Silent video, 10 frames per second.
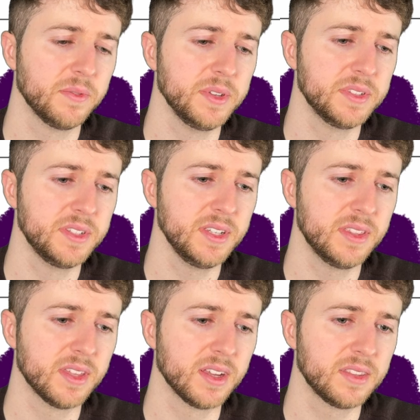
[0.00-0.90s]
we see
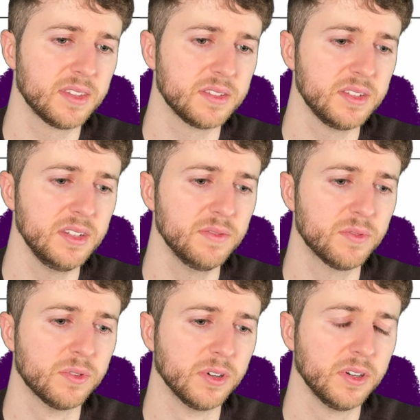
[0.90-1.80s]
that the
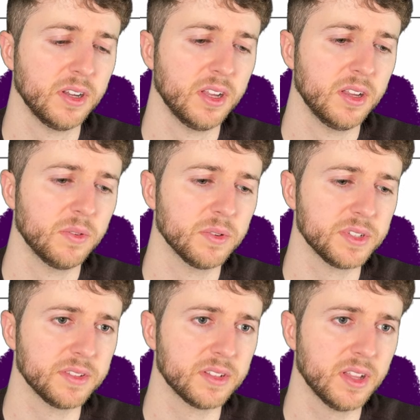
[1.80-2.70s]
CD4 was
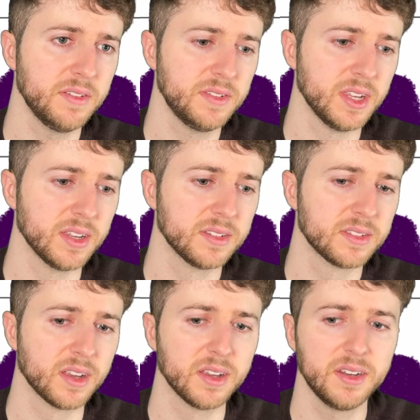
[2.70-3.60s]
on the left-hand
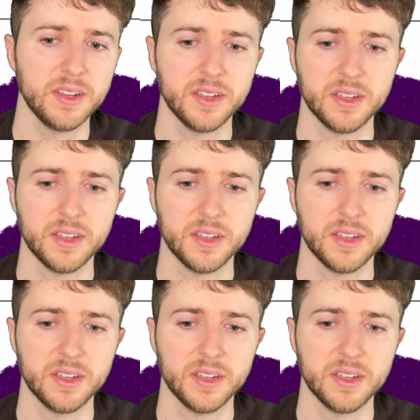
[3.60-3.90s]
side,